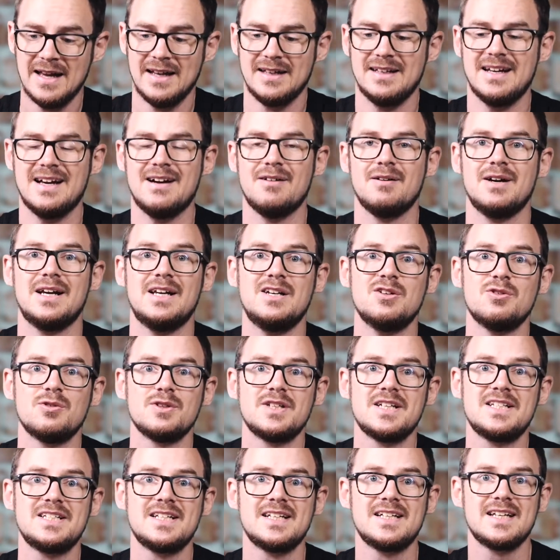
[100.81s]
Now, in
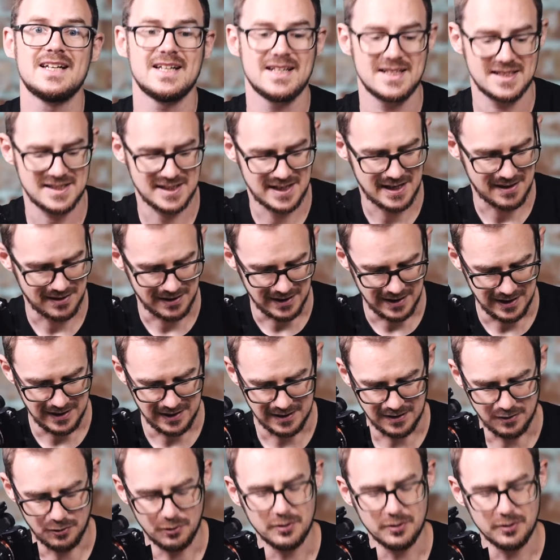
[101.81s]
order to get the